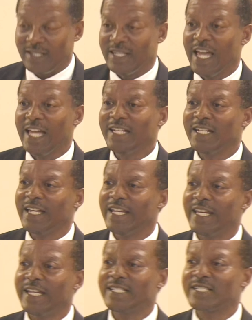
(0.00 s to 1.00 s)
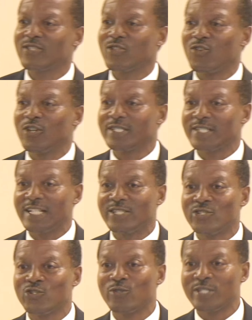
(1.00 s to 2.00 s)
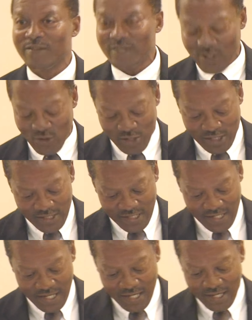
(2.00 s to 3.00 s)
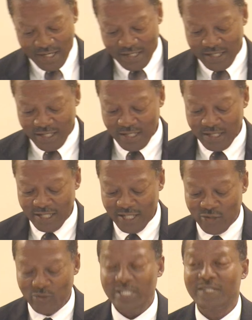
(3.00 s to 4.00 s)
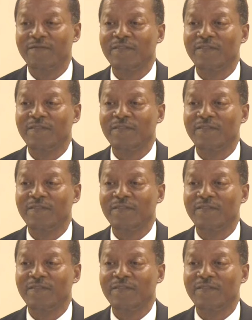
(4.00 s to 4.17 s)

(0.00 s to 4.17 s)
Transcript: Then his thoughts, that's Joseph's thoughts, turned to his